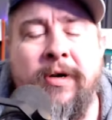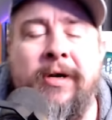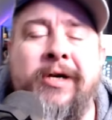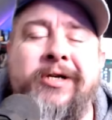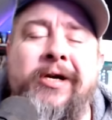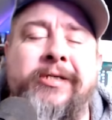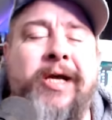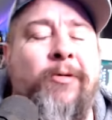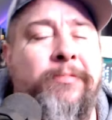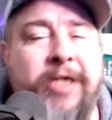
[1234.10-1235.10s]
Do you understand
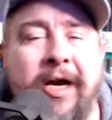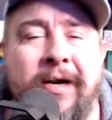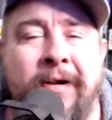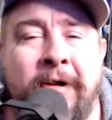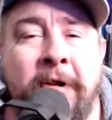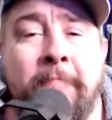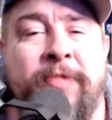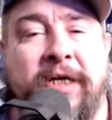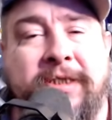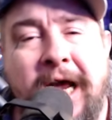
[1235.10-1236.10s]
what I'm saying?
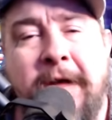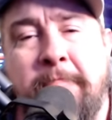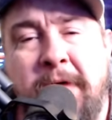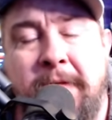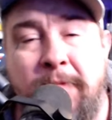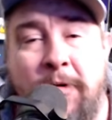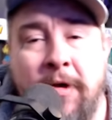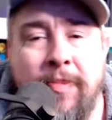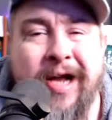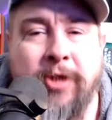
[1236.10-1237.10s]
The same people
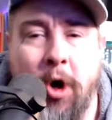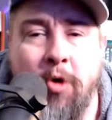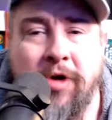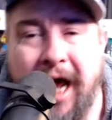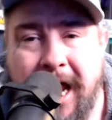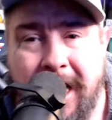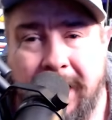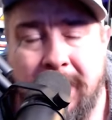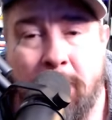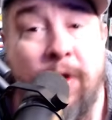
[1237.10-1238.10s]
that's okay
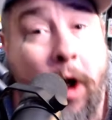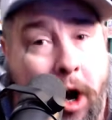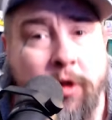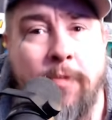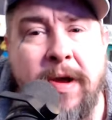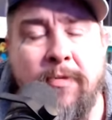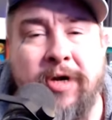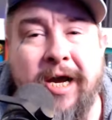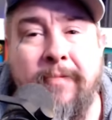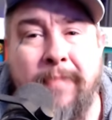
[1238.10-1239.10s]
with other people
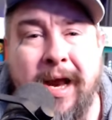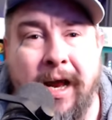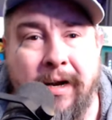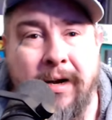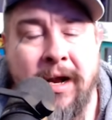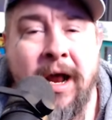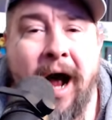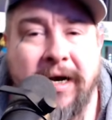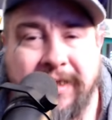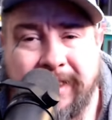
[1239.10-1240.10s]
getting banned
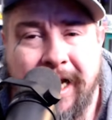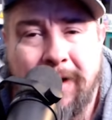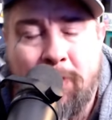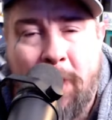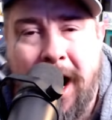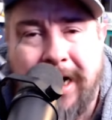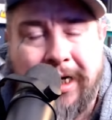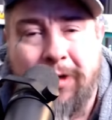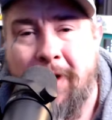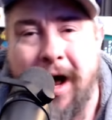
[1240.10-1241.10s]
sit and whine and
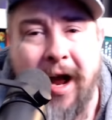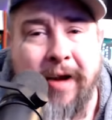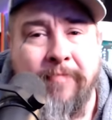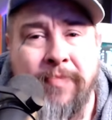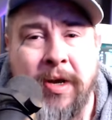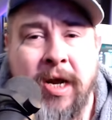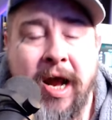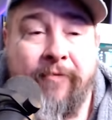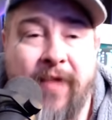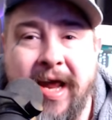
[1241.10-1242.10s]
cry
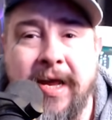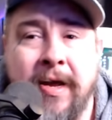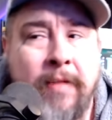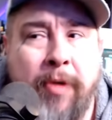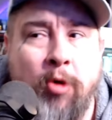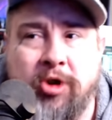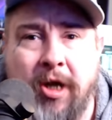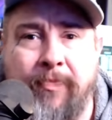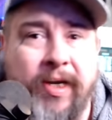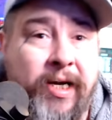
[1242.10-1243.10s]
if they post
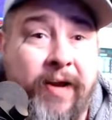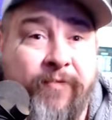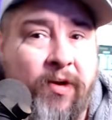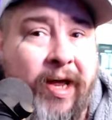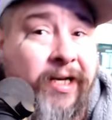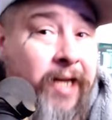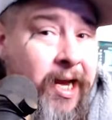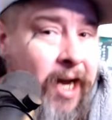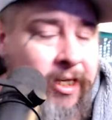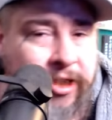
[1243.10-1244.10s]
something and they feel like they
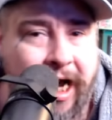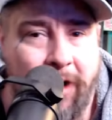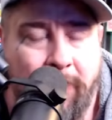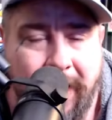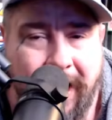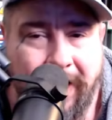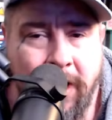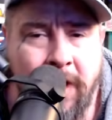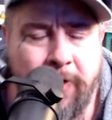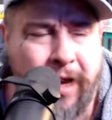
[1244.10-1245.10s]
got shadow banned.
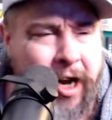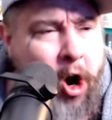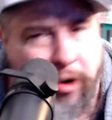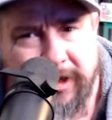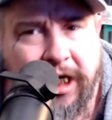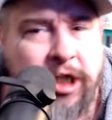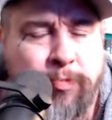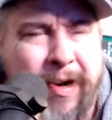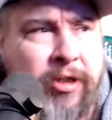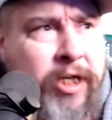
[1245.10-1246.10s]
They're like, oh, it's a
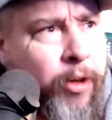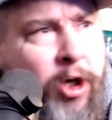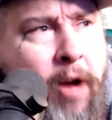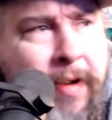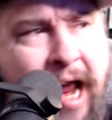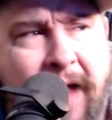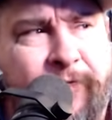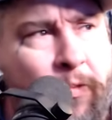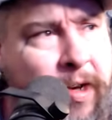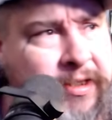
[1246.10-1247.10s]
conspiracy. They're coming
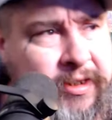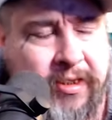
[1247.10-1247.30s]
after us.